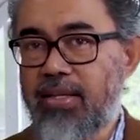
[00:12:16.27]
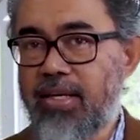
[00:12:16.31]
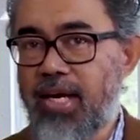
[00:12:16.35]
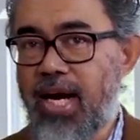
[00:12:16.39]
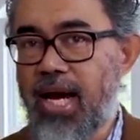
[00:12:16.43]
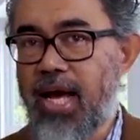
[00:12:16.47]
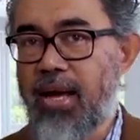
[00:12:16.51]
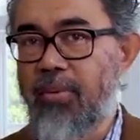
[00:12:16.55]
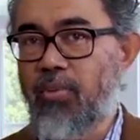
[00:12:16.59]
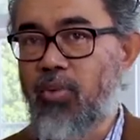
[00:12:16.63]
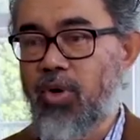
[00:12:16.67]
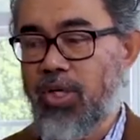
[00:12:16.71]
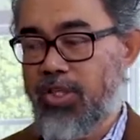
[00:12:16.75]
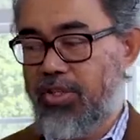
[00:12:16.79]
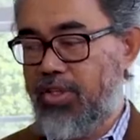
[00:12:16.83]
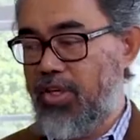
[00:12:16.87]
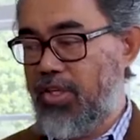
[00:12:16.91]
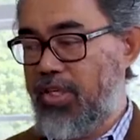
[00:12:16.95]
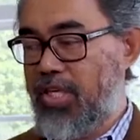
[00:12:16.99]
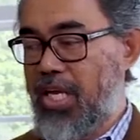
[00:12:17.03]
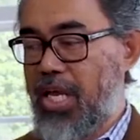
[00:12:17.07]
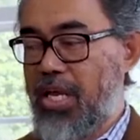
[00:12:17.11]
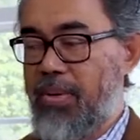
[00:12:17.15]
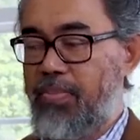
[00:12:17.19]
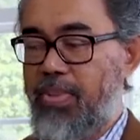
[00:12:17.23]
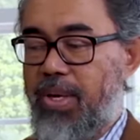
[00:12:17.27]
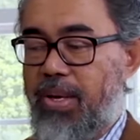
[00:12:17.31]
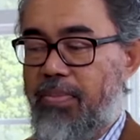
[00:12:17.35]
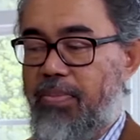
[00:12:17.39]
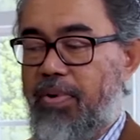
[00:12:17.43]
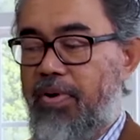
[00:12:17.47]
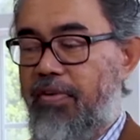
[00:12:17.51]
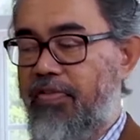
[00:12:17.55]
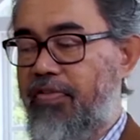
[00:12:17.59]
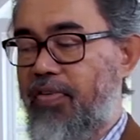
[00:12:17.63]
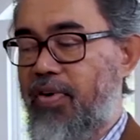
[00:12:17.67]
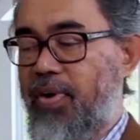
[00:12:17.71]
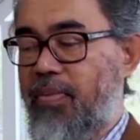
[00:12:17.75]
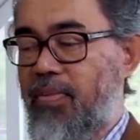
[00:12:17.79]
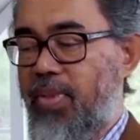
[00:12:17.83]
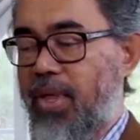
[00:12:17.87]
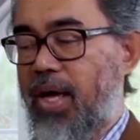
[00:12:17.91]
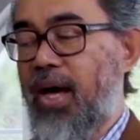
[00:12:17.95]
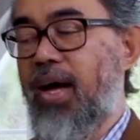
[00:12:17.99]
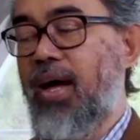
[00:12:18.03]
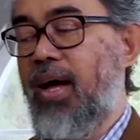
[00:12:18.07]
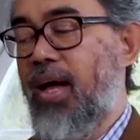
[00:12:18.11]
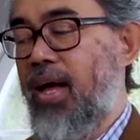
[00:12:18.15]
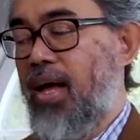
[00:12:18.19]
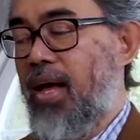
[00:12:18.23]
time was to take people from
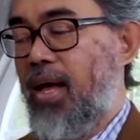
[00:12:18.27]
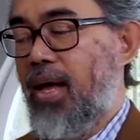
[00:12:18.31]
the,